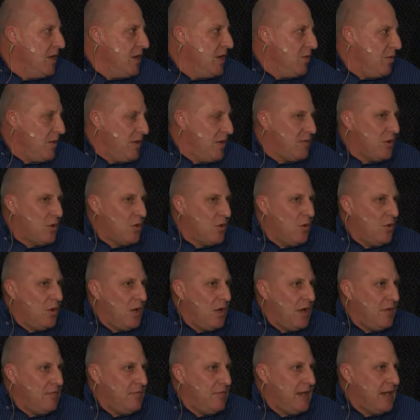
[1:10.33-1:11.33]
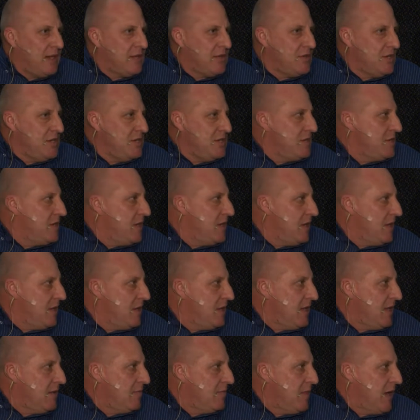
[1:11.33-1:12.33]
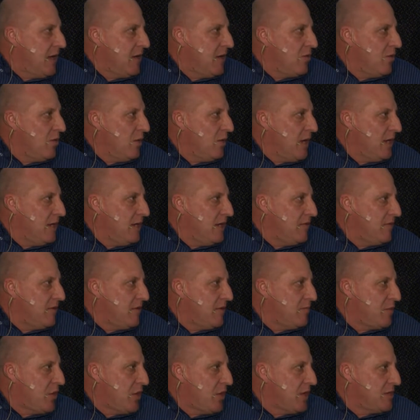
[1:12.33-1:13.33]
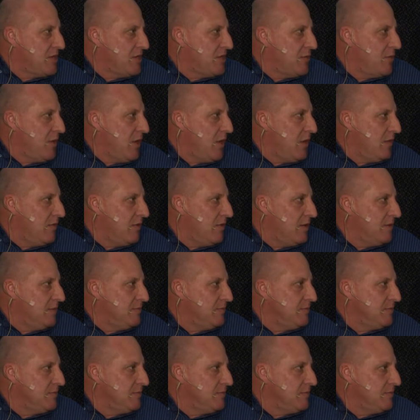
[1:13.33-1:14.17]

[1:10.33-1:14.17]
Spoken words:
we've got all our factories that make all our different products that we offer.